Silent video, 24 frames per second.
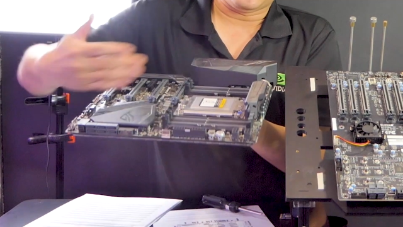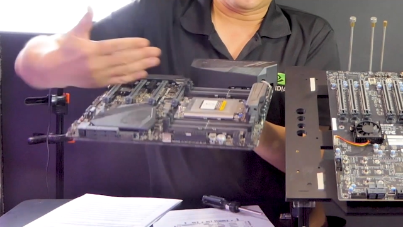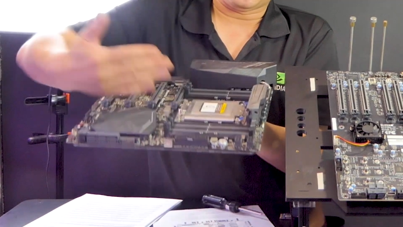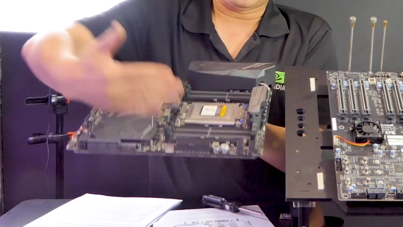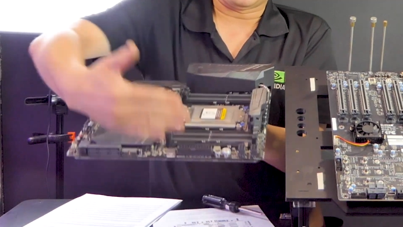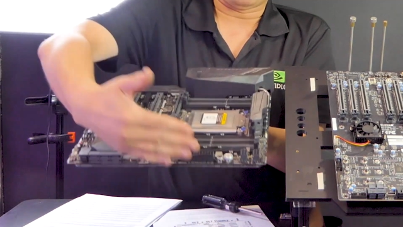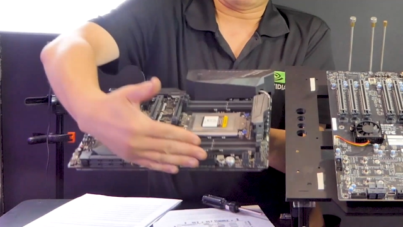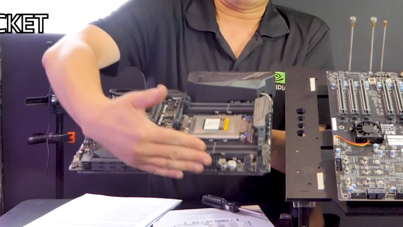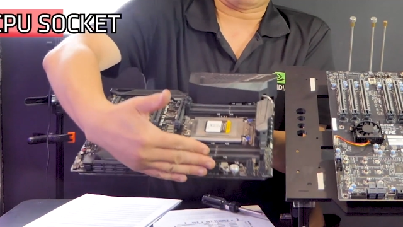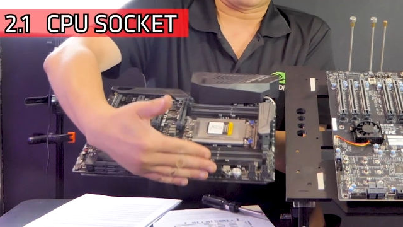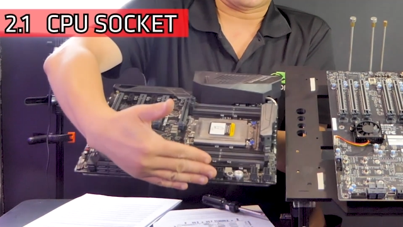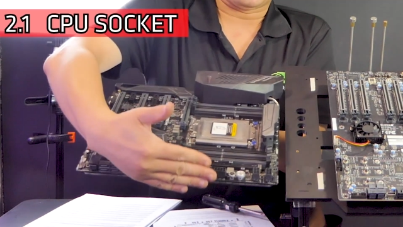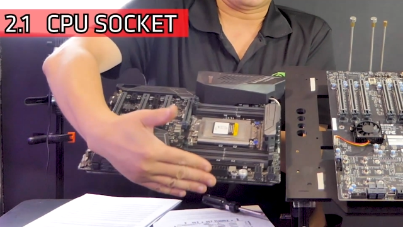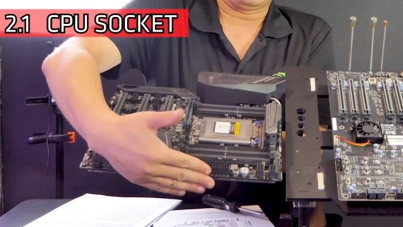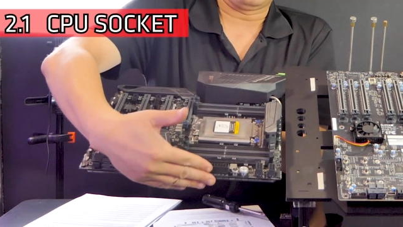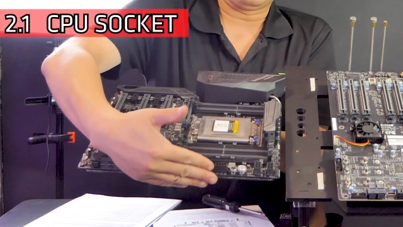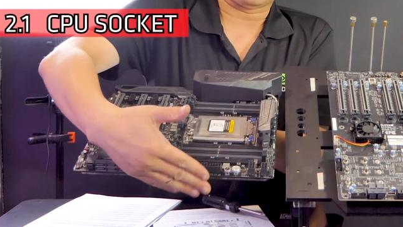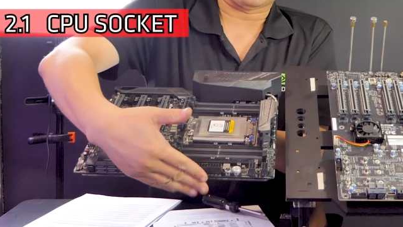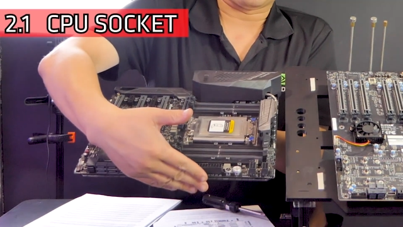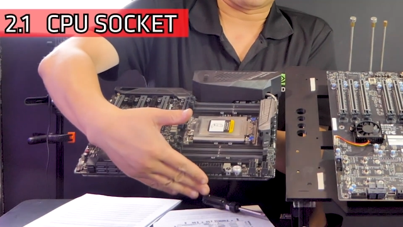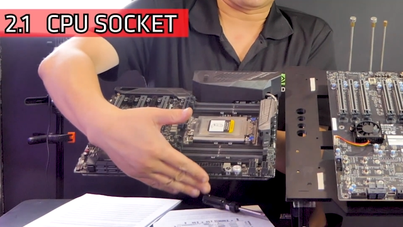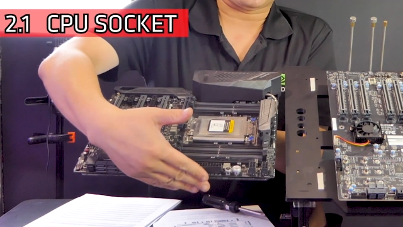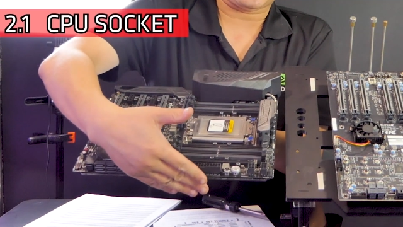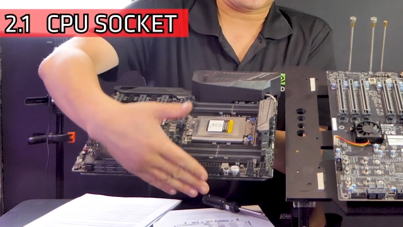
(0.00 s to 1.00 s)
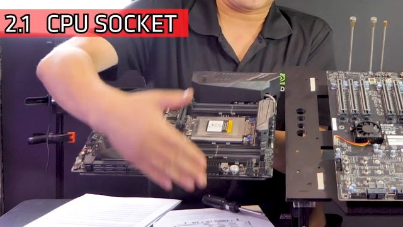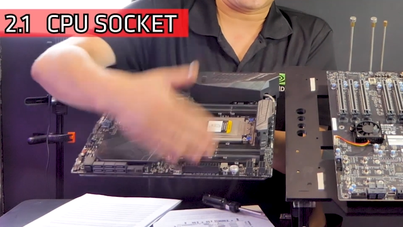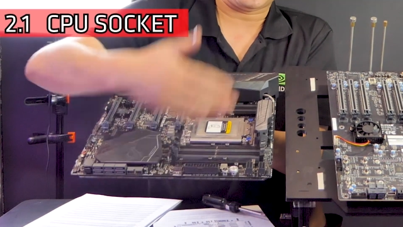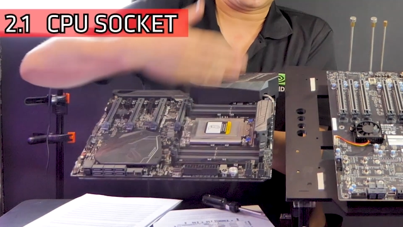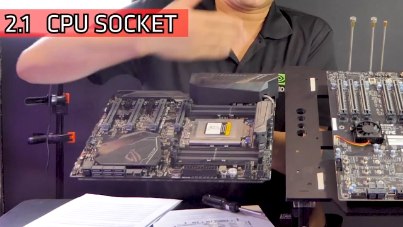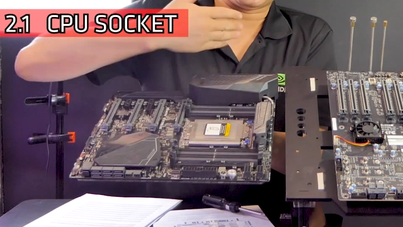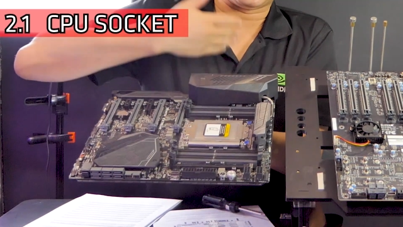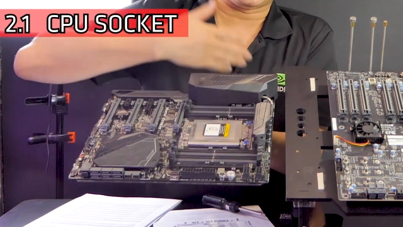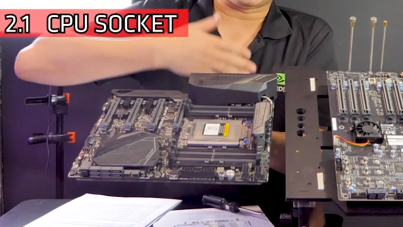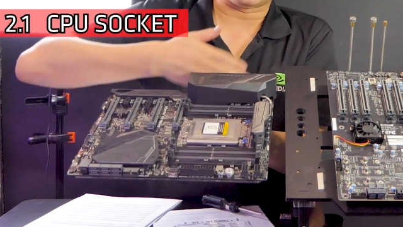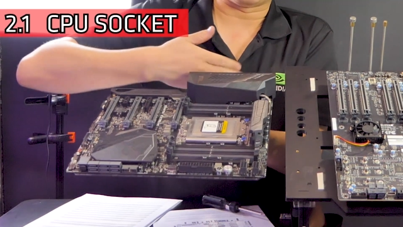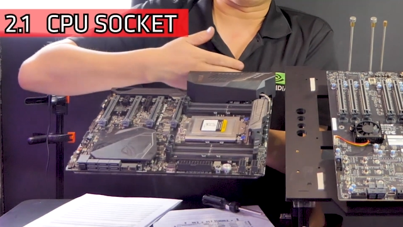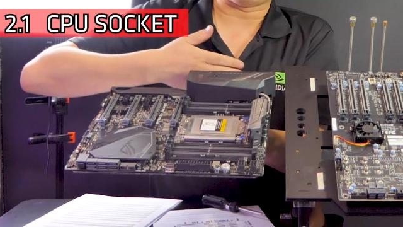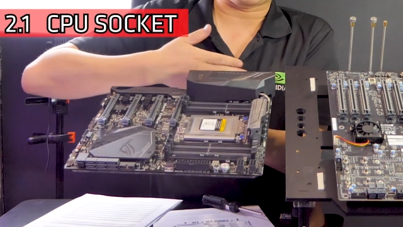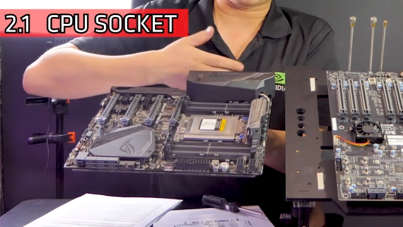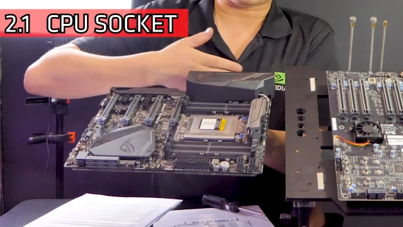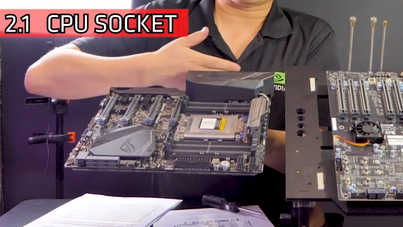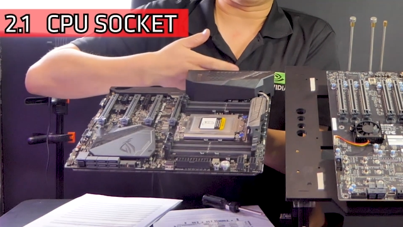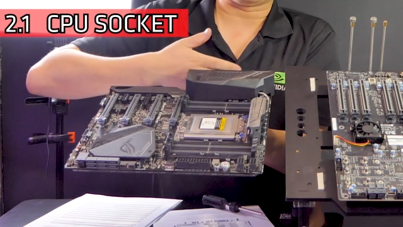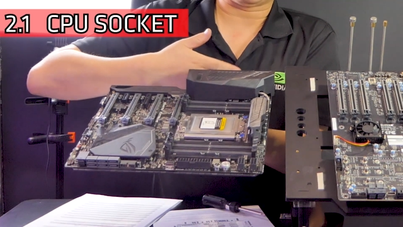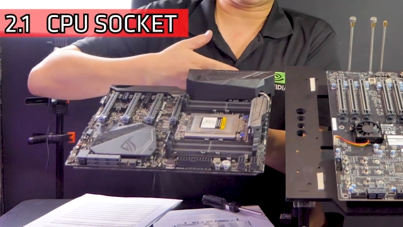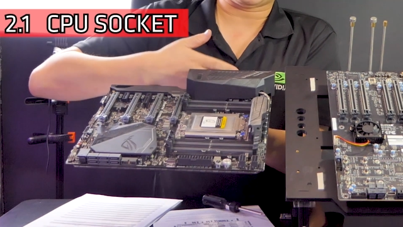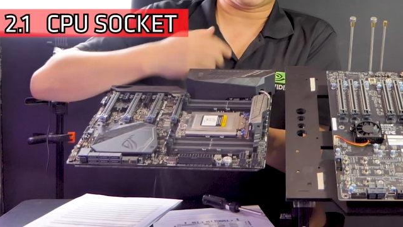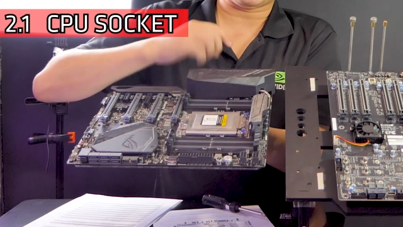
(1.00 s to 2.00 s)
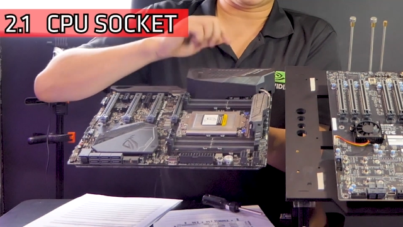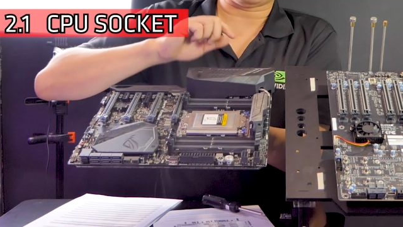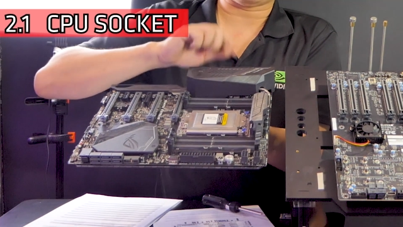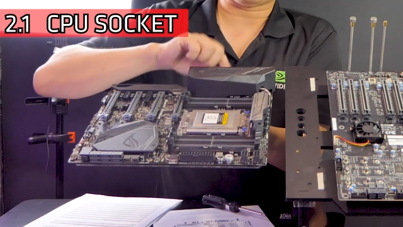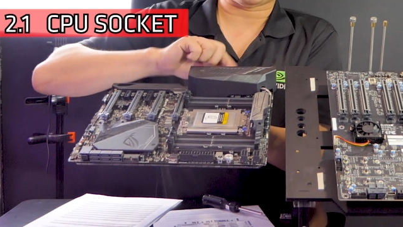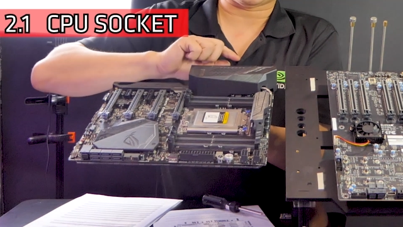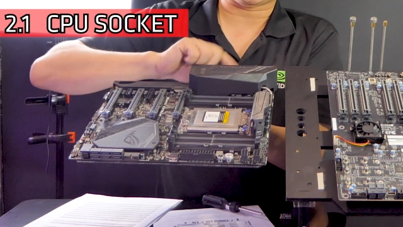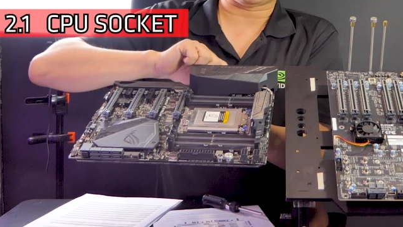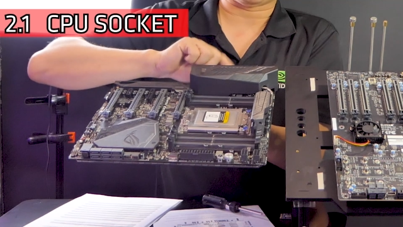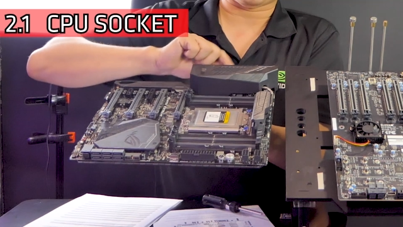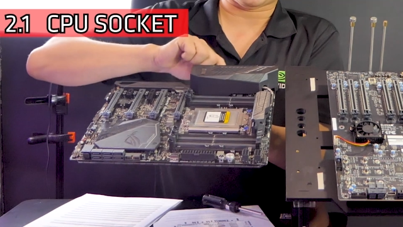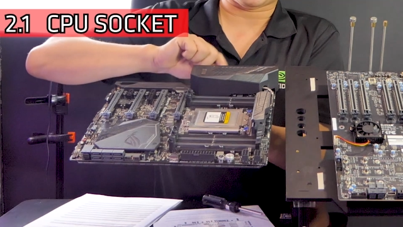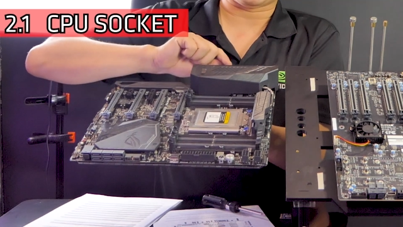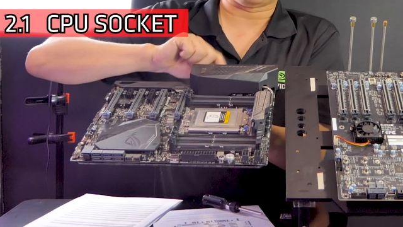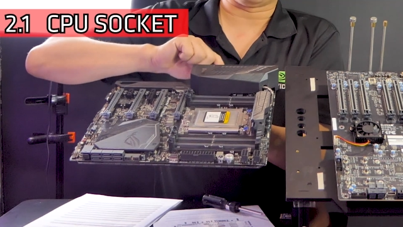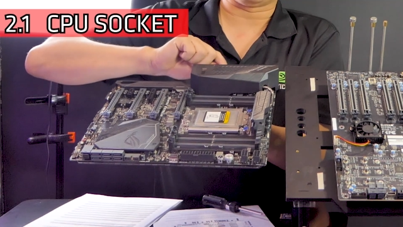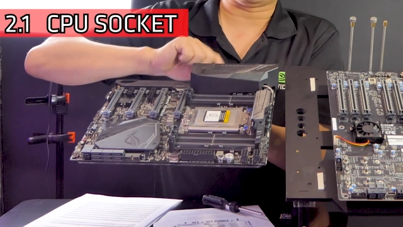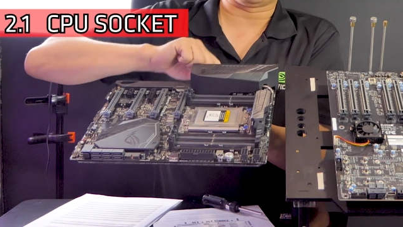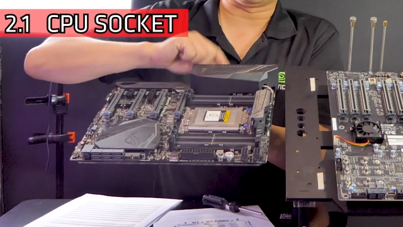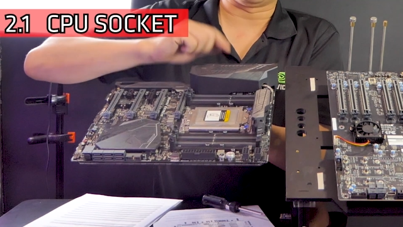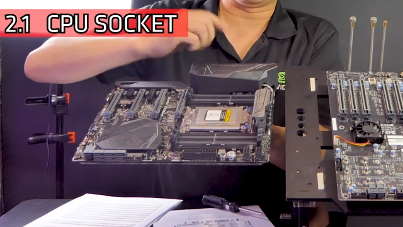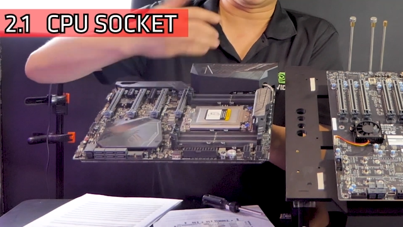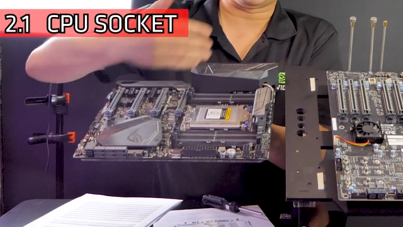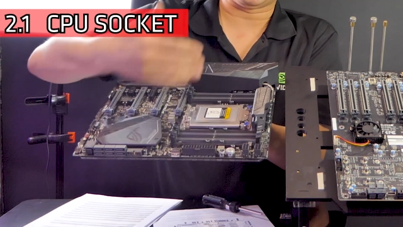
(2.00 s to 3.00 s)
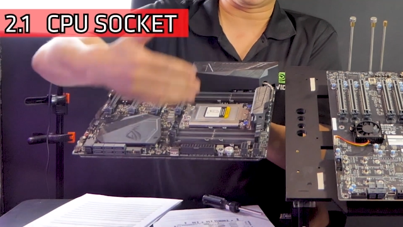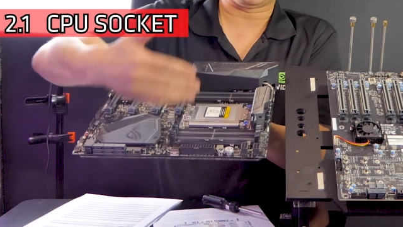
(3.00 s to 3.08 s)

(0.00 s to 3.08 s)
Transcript: (no speaker visible)